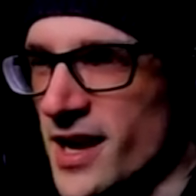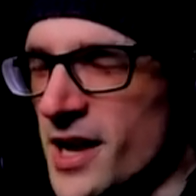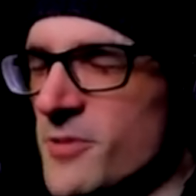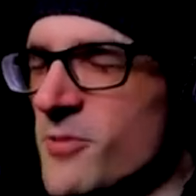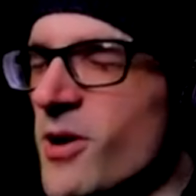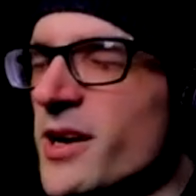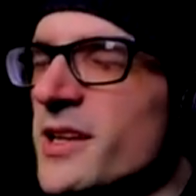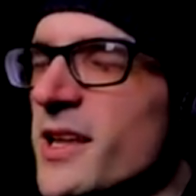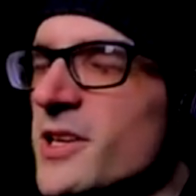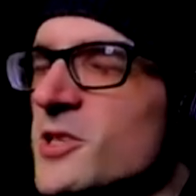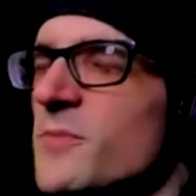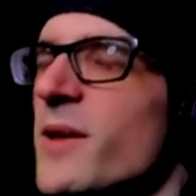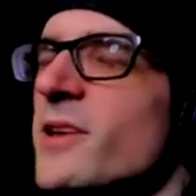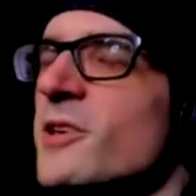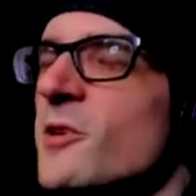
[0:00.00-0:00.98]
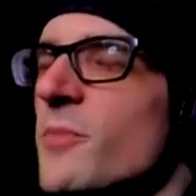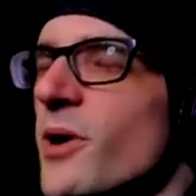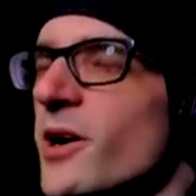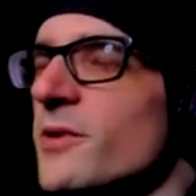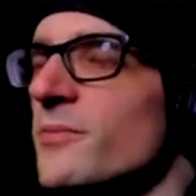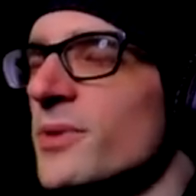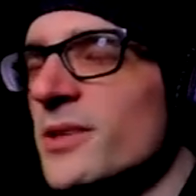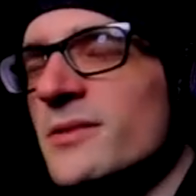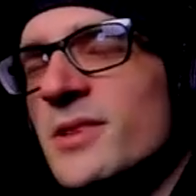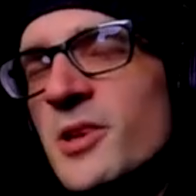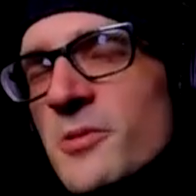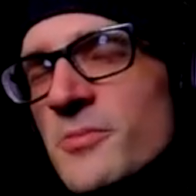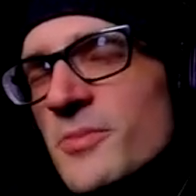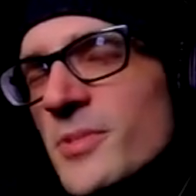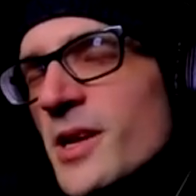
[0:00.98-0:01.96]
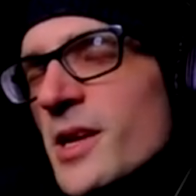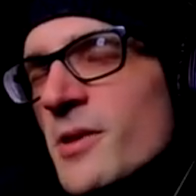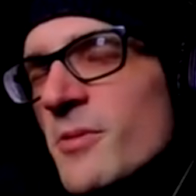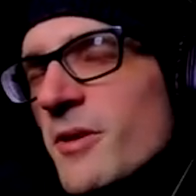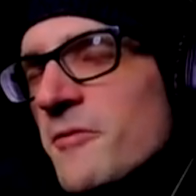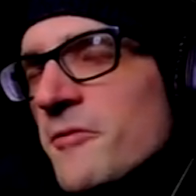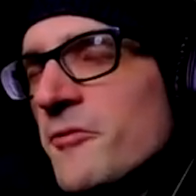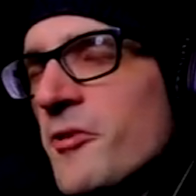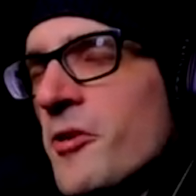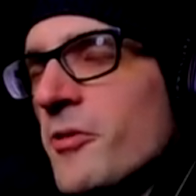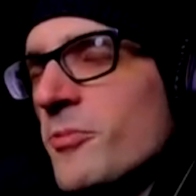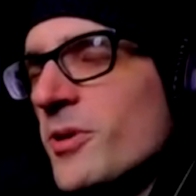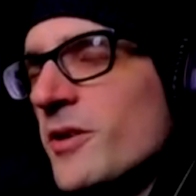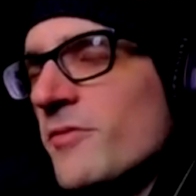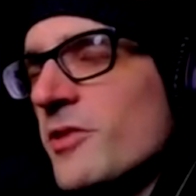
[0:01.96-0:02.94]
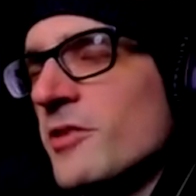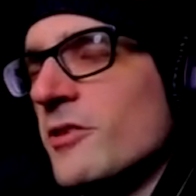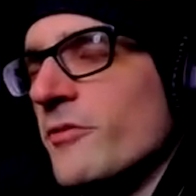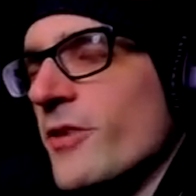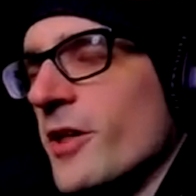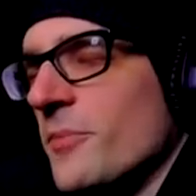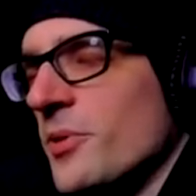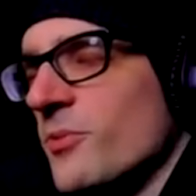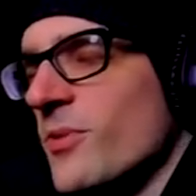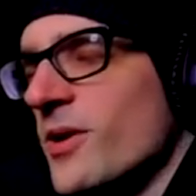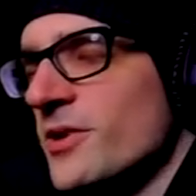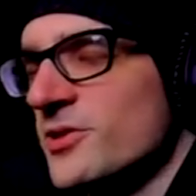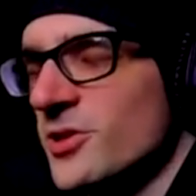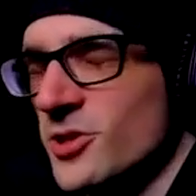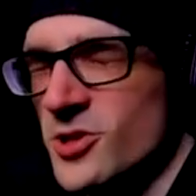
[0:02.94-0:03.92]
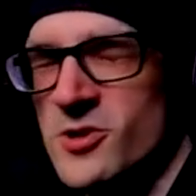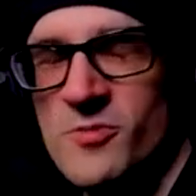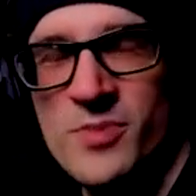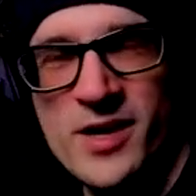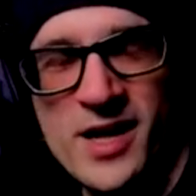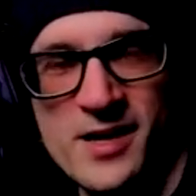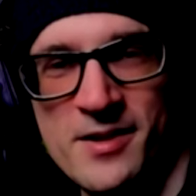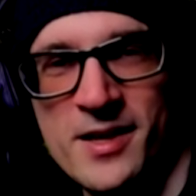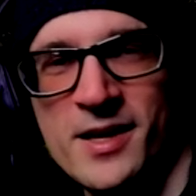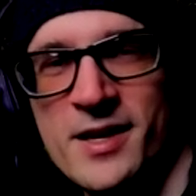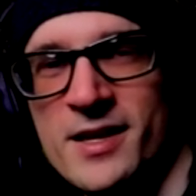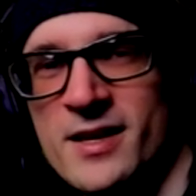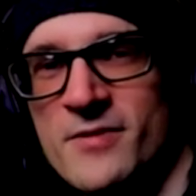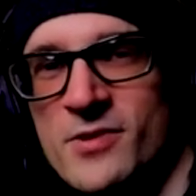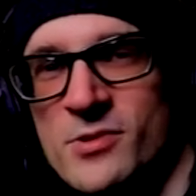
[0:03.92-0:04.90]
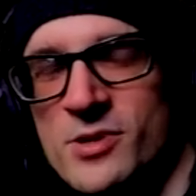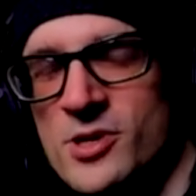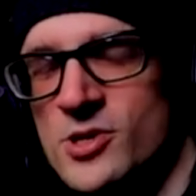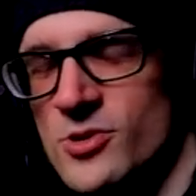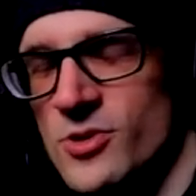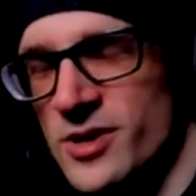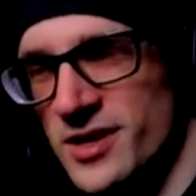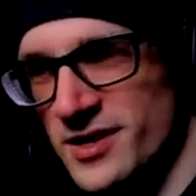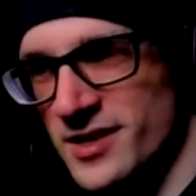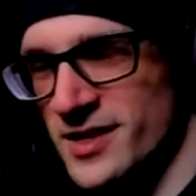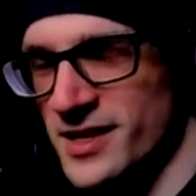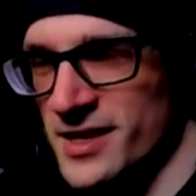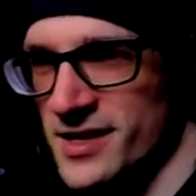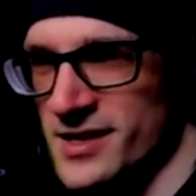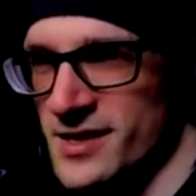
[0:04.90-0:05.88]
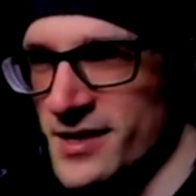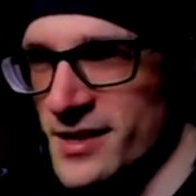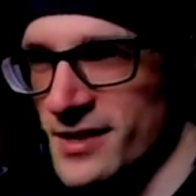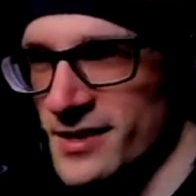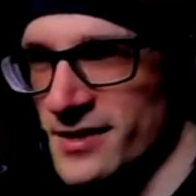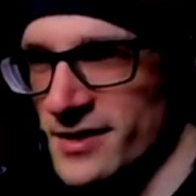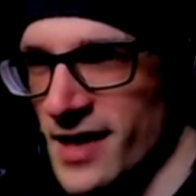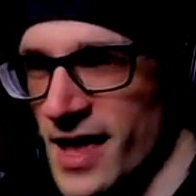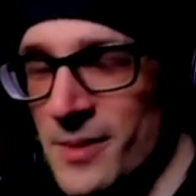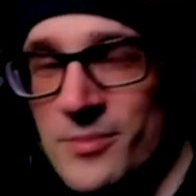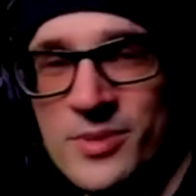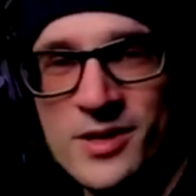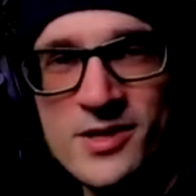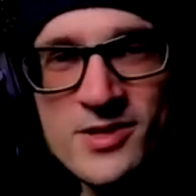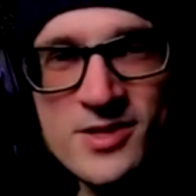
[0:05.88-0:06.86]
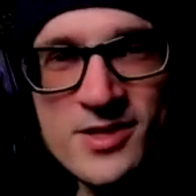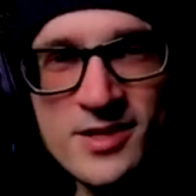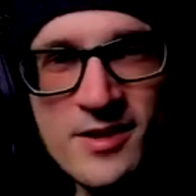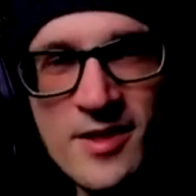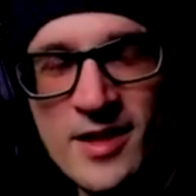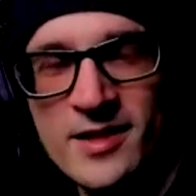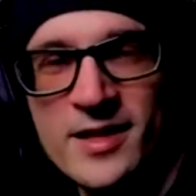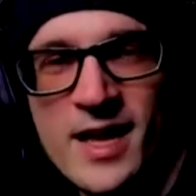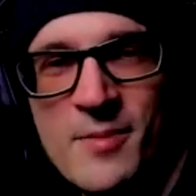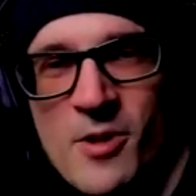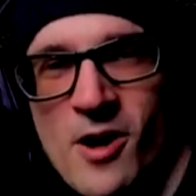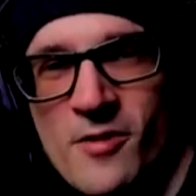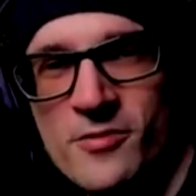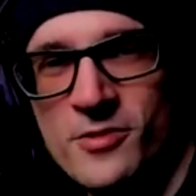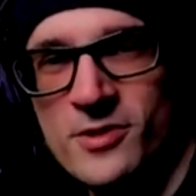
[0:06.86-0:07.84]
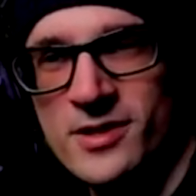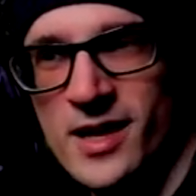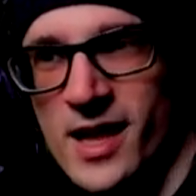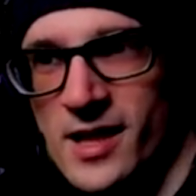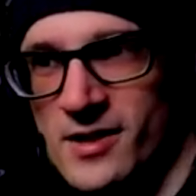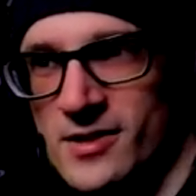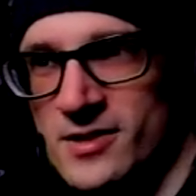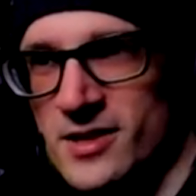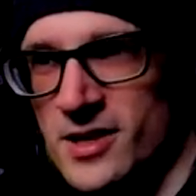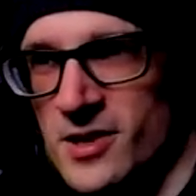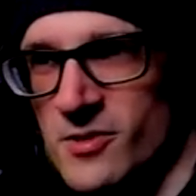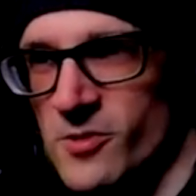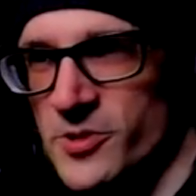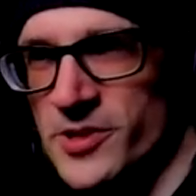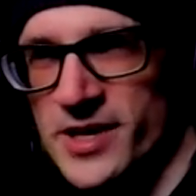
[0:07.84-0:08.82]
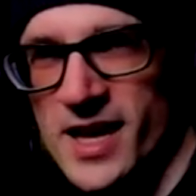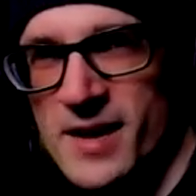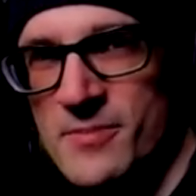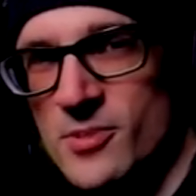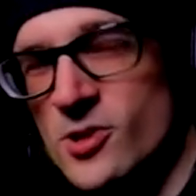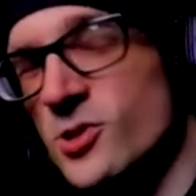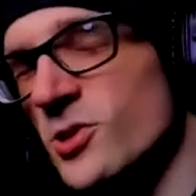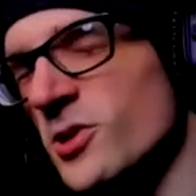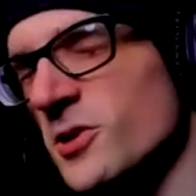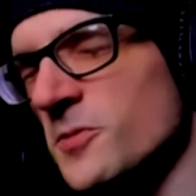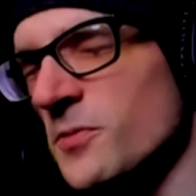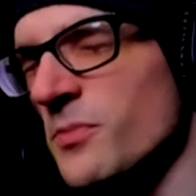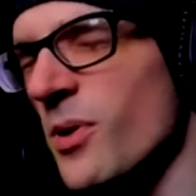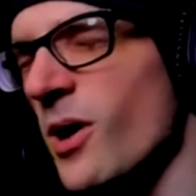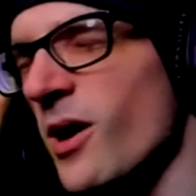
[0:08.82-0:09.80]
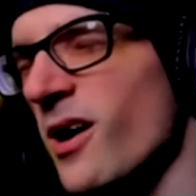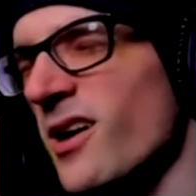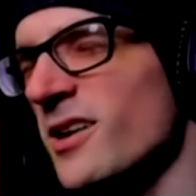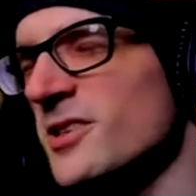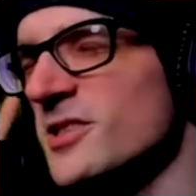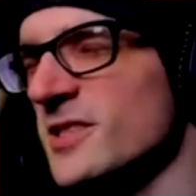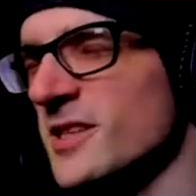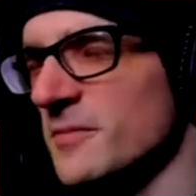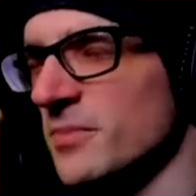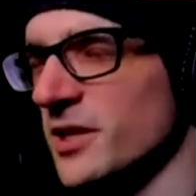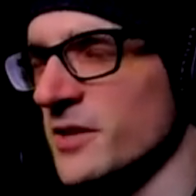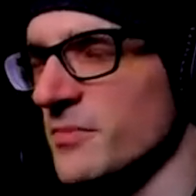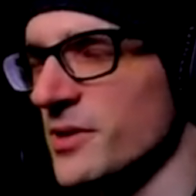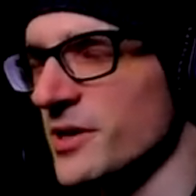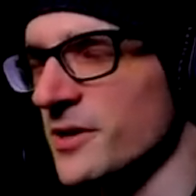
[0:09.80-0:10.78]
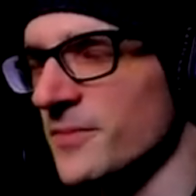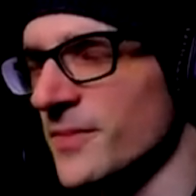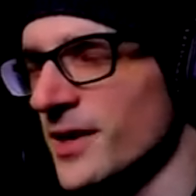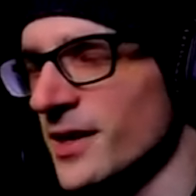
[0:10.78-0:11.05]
I'd want it expanded upon, but you know, whatever whatever the developer wants to do. But hey, if you enjoyed the ambience that the game offered and what the game could possibly be.